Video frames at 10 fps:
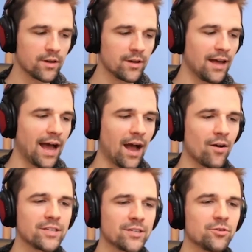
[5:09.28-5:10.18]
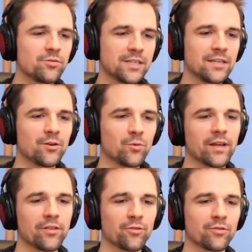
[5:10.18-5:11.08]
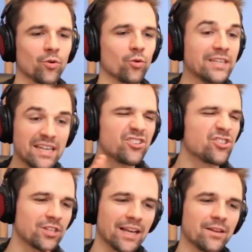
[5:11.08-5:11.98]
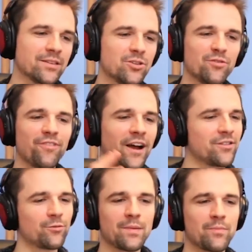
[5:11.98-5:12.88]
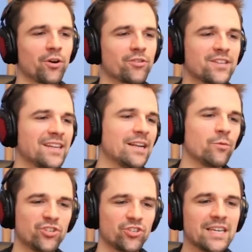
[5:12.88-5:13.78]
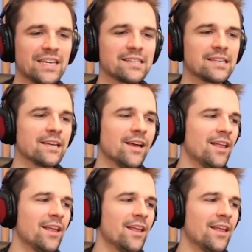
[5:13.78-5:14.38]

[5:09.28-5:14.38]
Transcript: how did you deal with, or did it just like, did you find the right person and it was just easy?